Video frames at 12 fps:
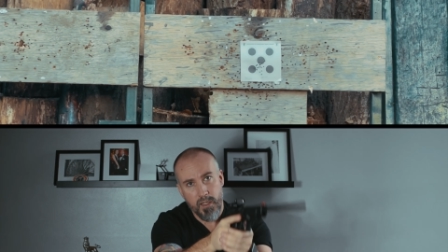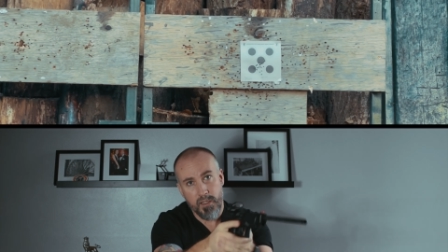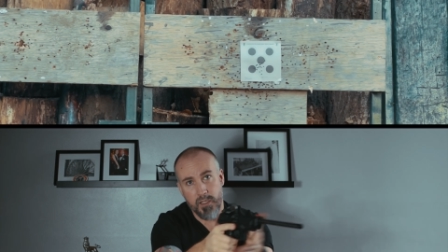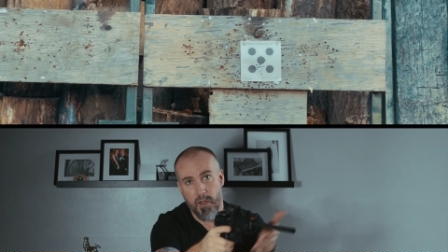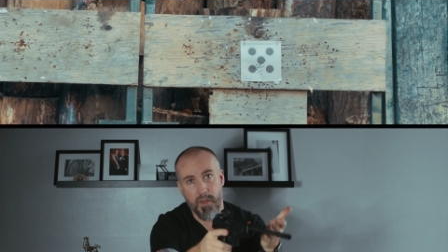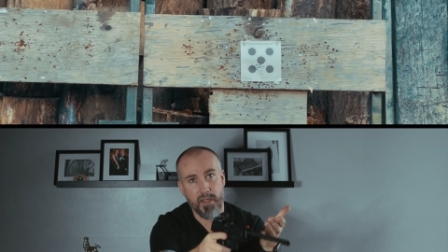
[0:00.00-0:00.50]

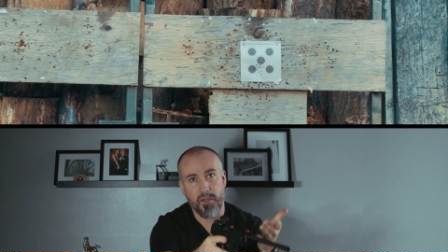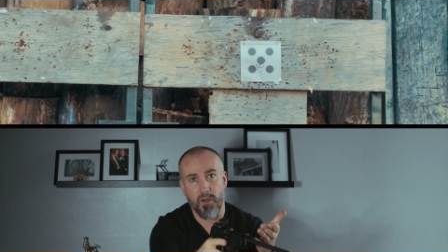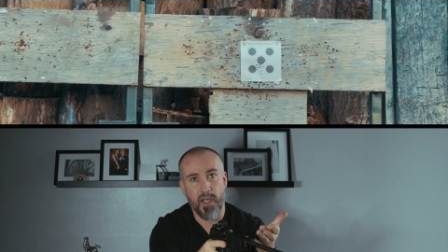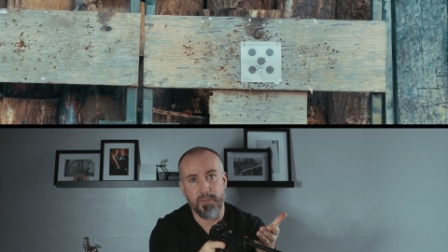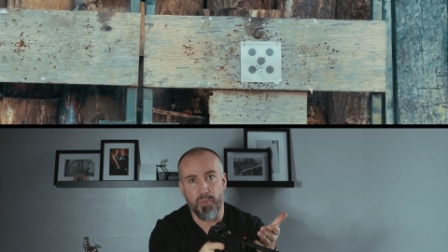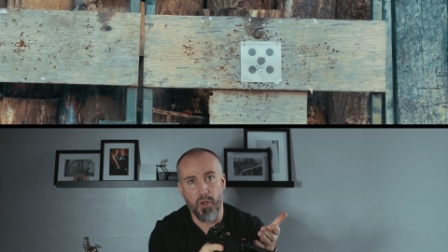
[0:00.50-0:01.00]
So
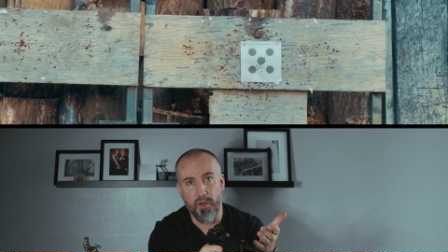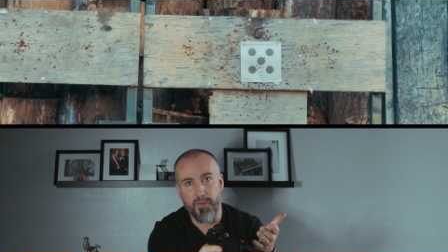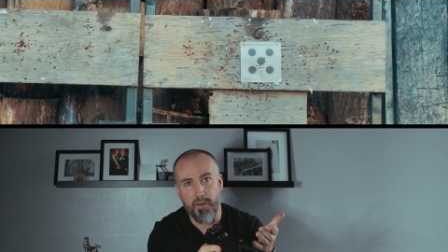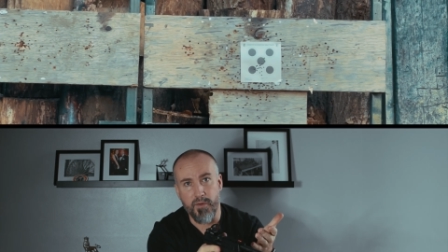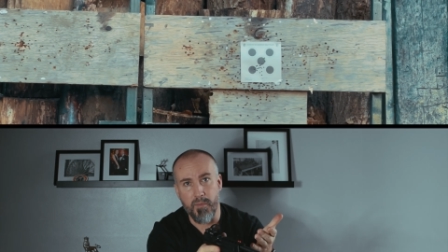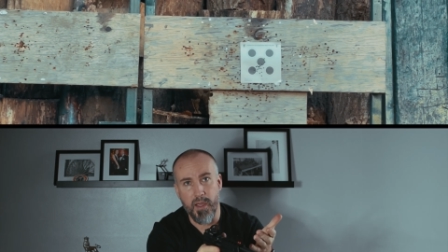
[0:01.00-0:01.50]
that's
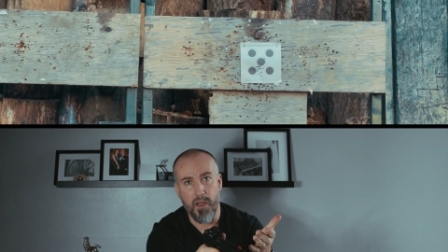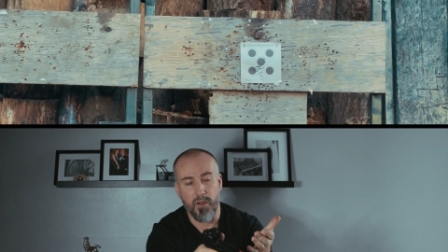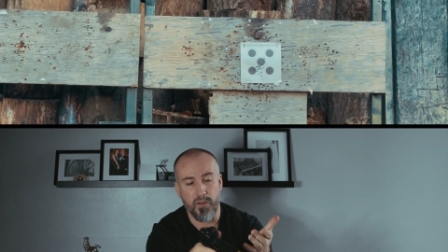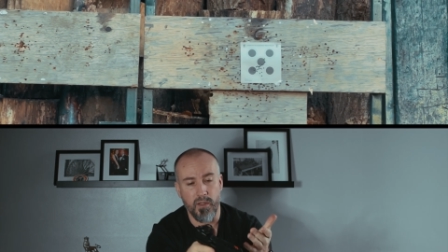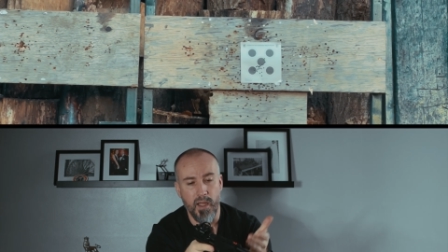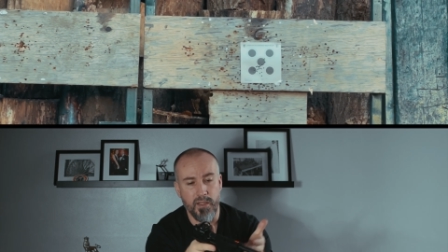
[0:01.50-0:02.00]
perfect for me. I
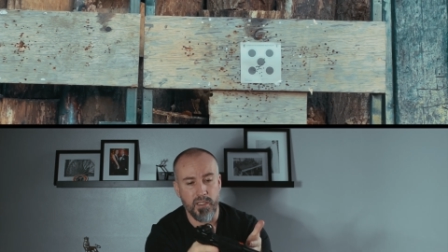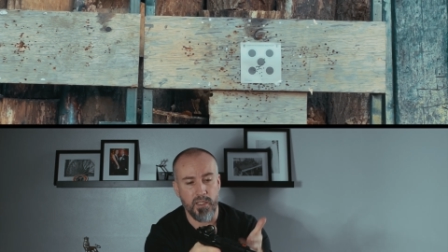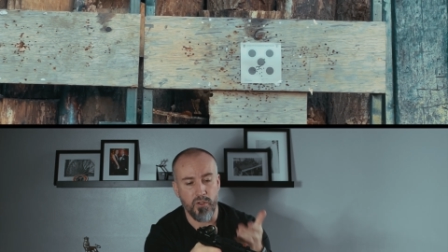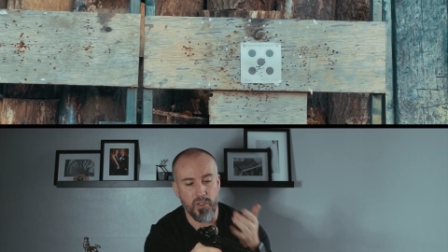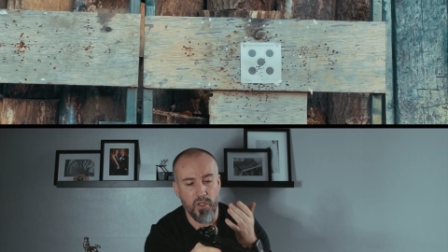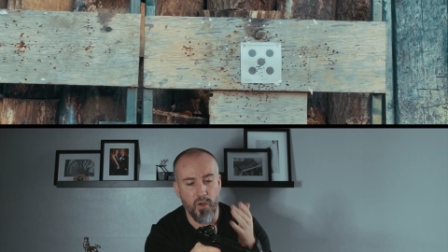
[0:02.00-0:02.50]
can actually
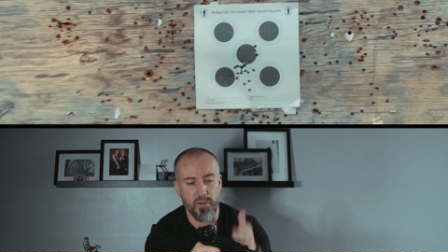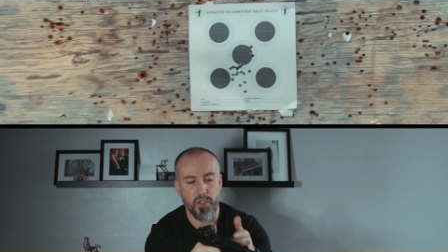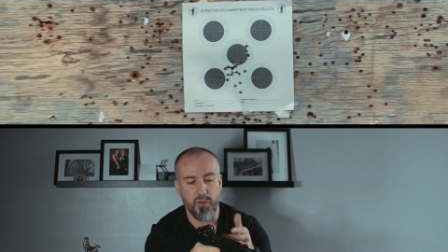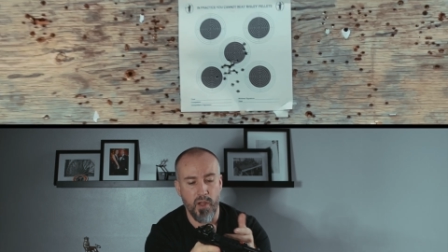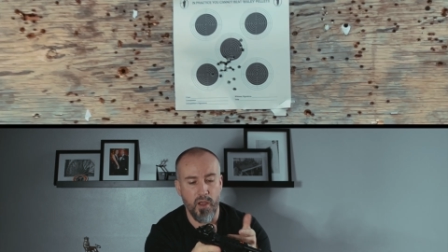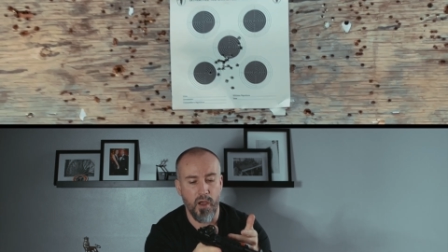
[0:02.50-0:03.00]
just
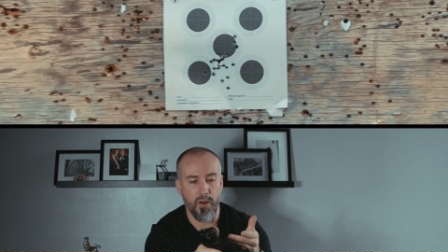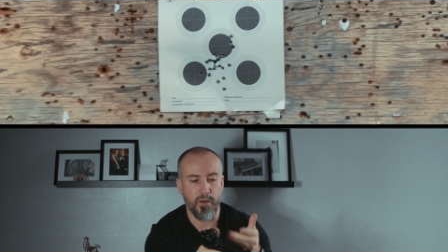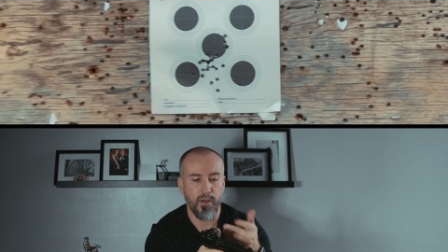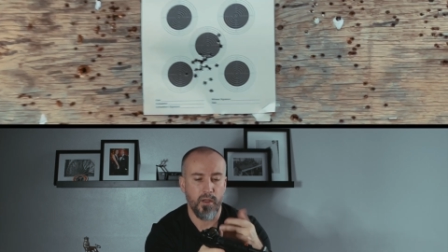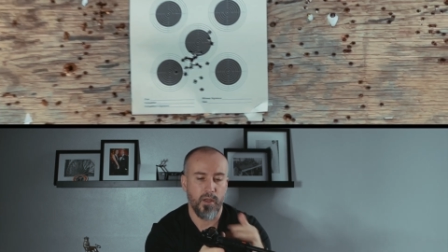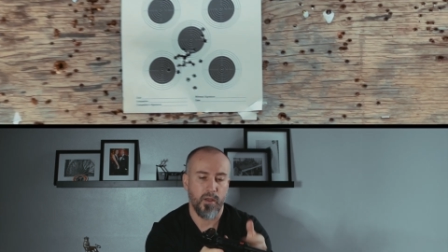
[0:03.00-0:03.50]
concentrate
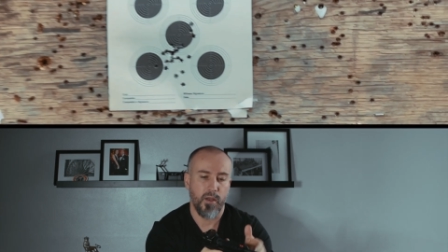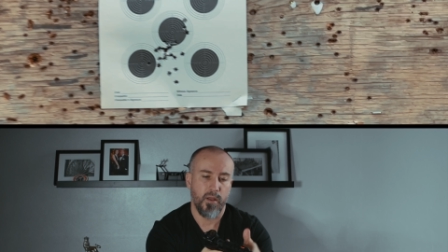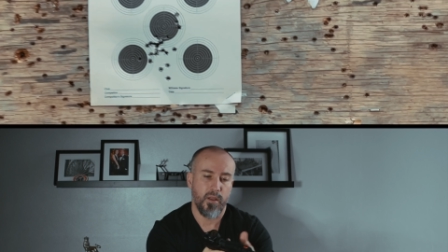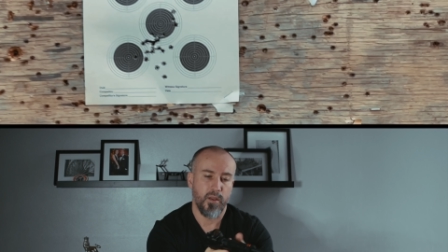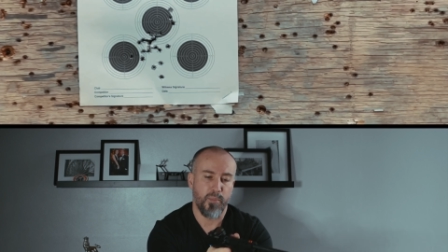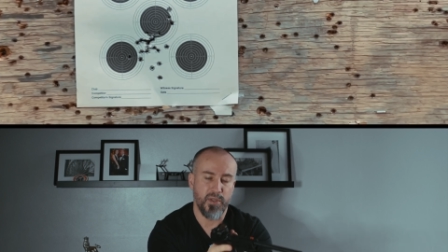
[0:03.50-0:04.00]
on
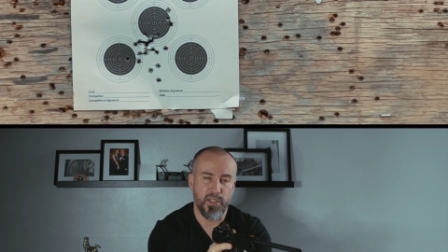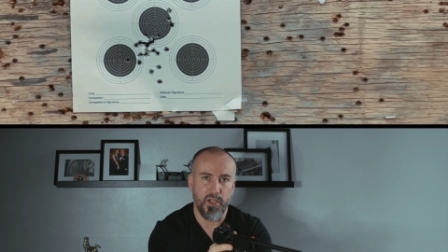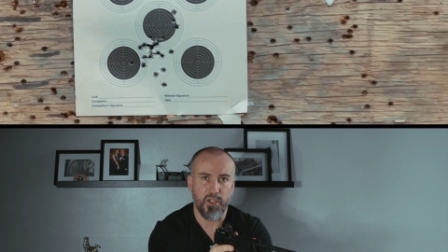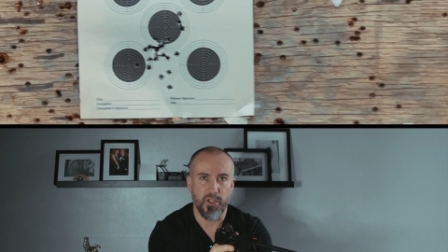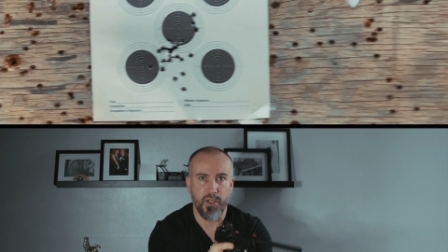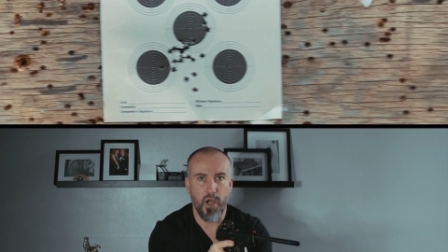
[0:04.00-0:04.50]
the
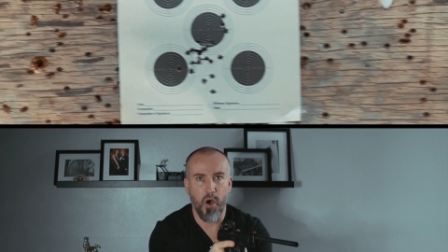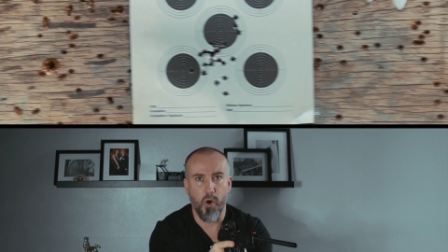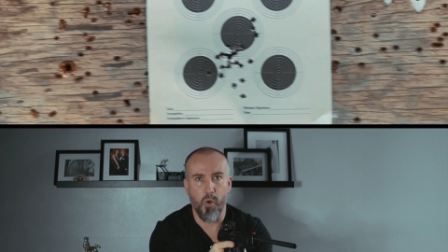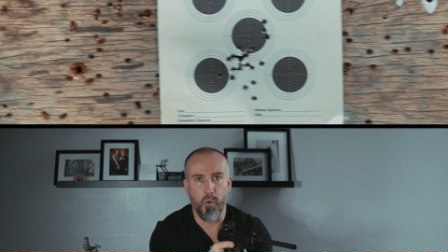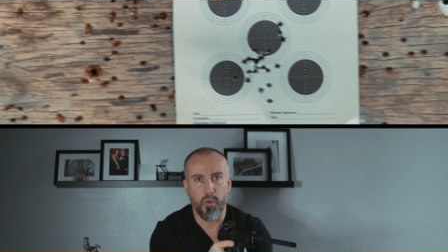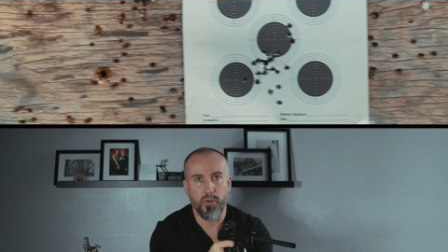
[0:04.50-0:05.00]
position and
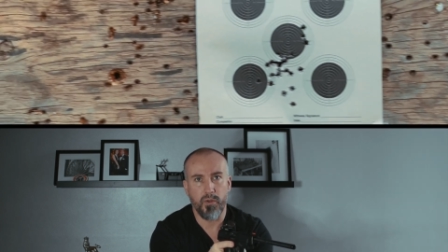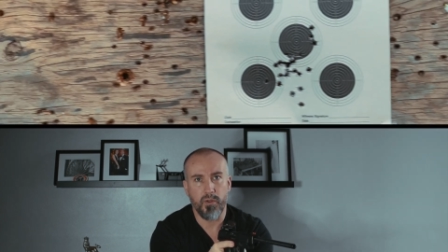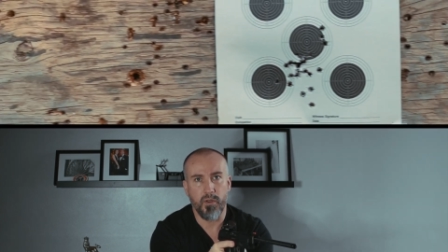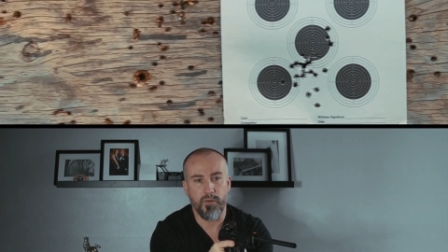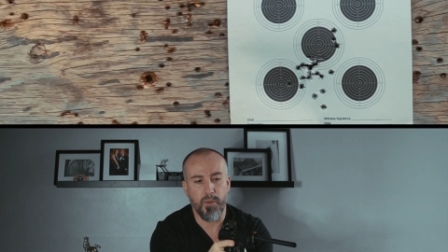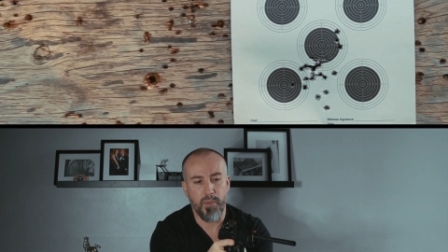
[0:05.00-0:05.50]
hold
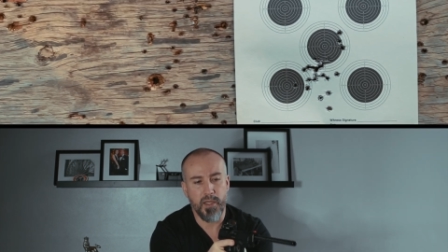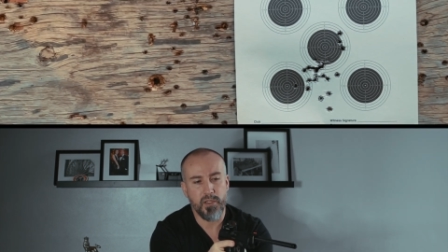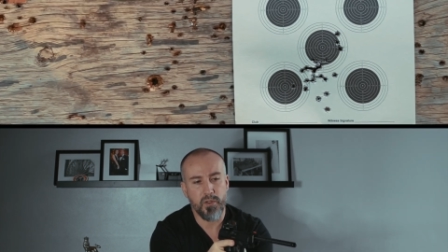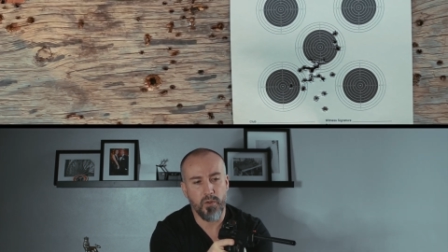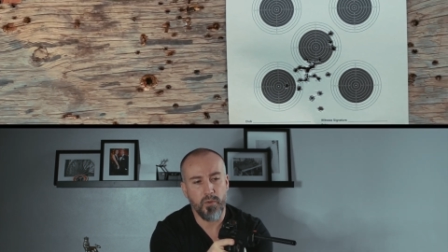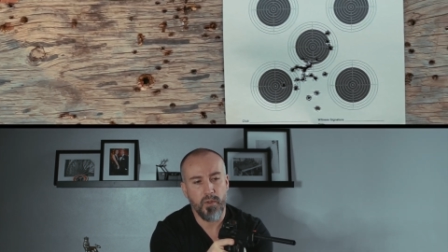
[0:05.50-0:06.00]
of the
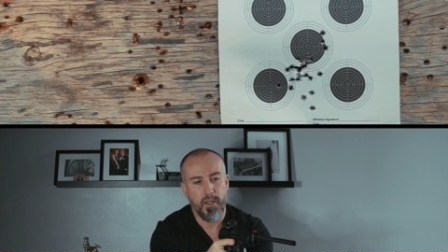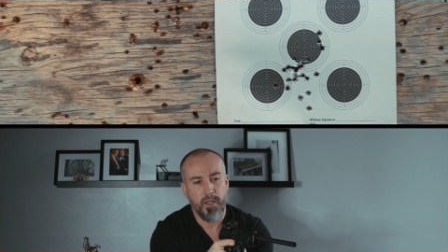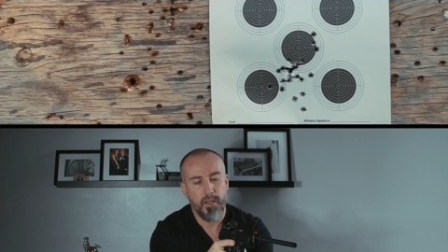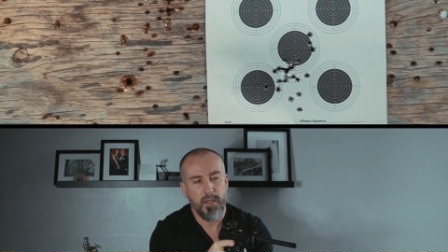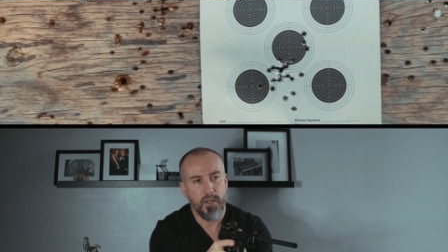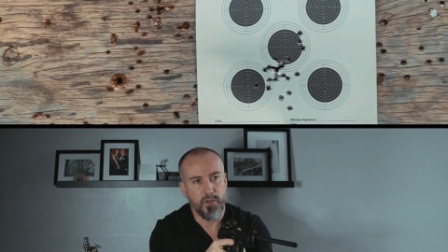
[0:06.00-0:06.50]
pistol
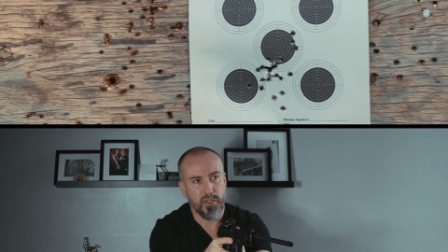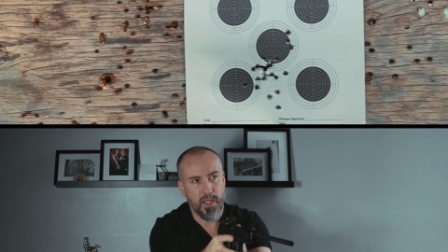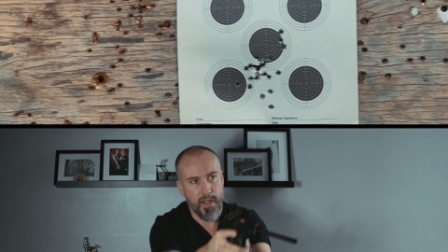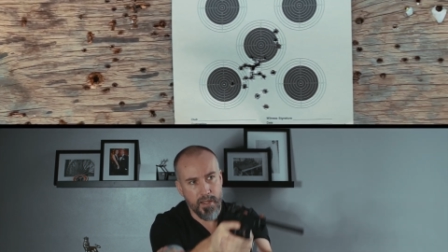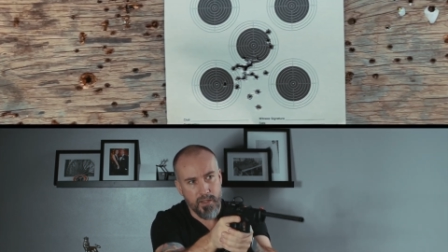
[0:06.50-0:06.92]
and just get that